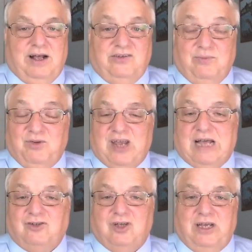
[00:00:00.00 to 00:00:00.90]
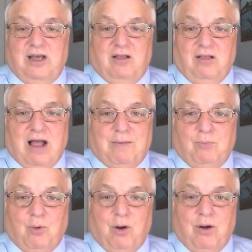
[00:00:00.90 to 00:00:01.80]
Substantially a lot
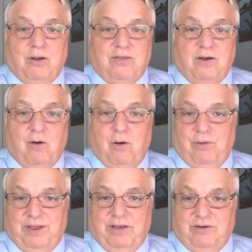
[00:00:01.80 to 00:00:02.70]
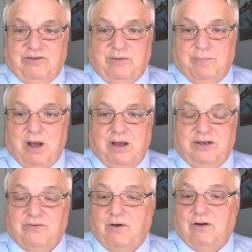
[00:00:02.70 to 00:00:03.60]
more than all the others
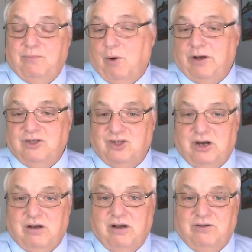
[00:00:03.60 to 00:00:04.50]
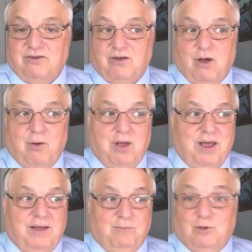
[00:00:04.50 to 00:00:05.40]
combined as far as market share goes. So,
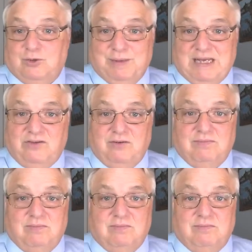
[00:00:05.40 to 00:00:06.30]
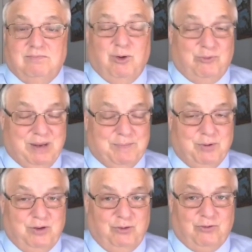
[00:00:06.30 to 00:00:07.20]
which means most
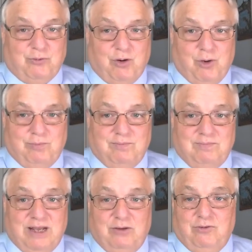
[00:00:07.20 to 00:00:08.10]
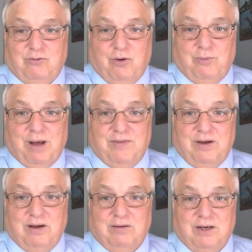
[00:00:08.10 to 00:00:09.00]
people use Chrome. They use Chrome on
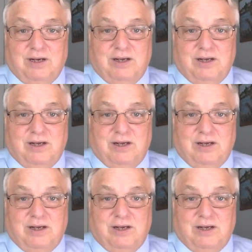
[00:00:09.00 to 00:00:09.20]
their